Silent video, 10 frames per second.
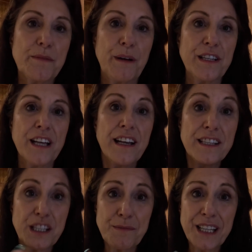but
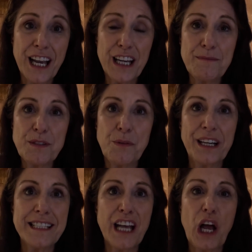sometimes, what
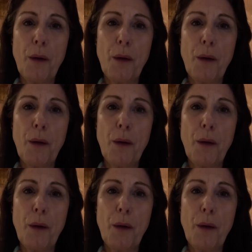is it?